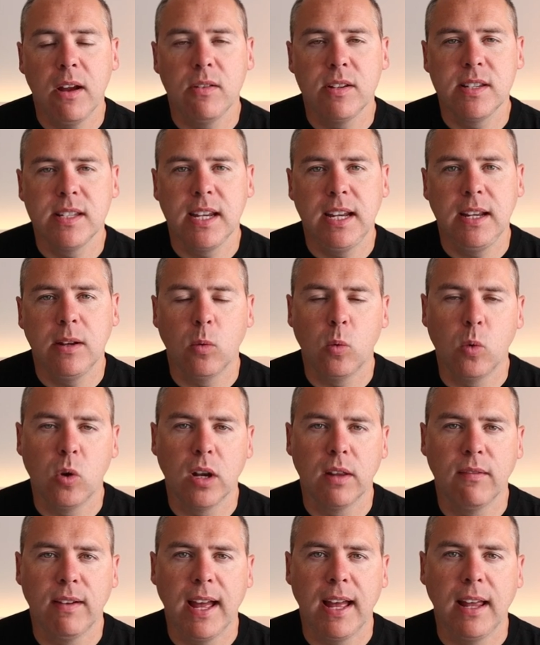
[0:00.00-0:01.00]
see all
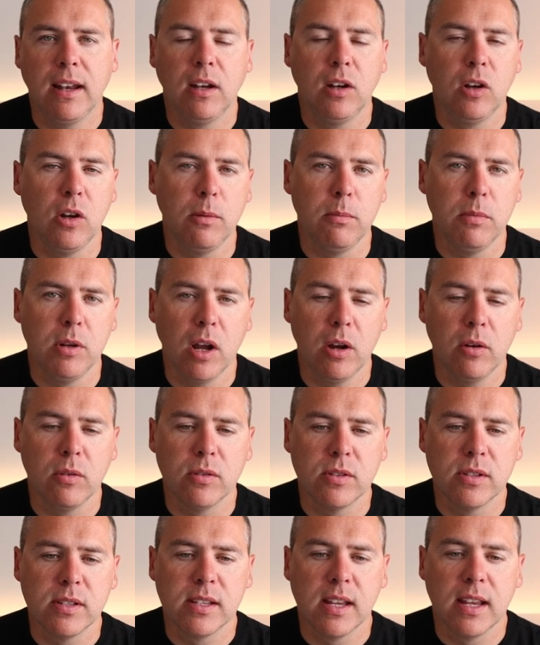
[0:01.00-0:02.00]
of our Loop
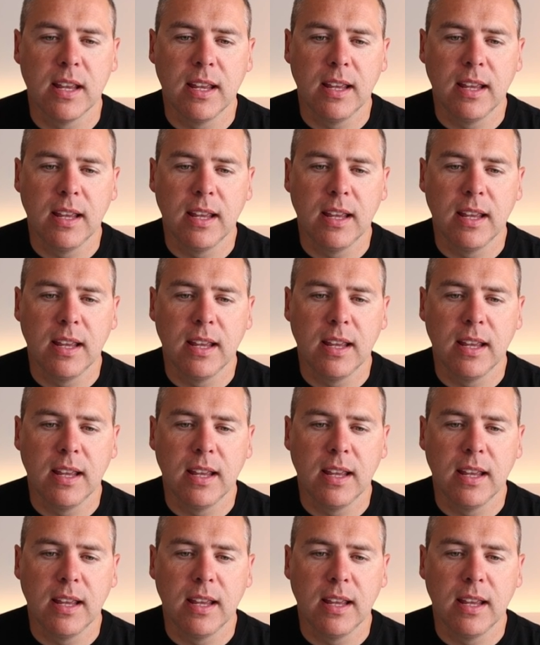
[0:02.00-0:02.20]
notes.